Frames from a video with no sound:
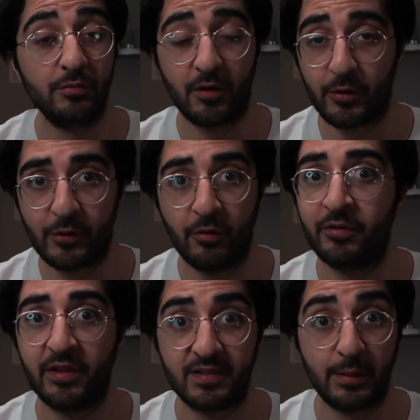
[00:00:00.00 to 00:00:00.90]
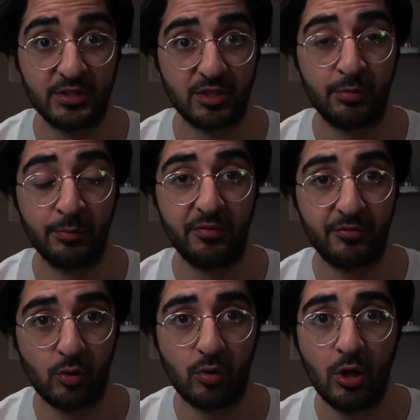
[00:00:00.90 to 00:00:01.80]
following on from the same example
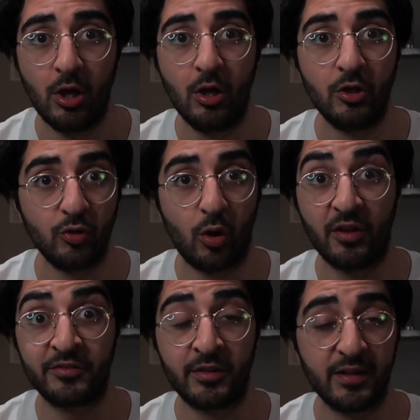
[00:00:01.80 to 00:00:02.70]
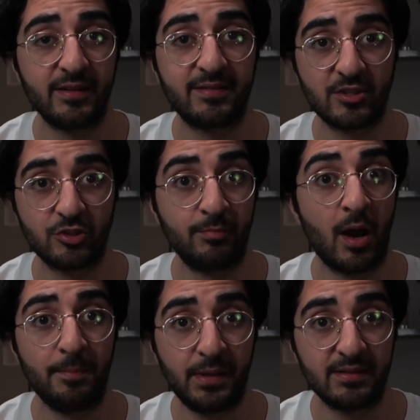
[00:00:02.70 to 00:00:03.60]
before, your answer to this section
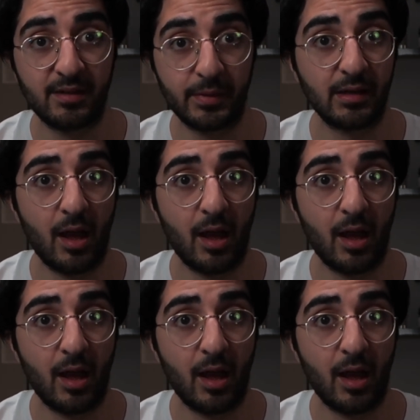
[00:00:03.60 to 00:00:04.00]
might be something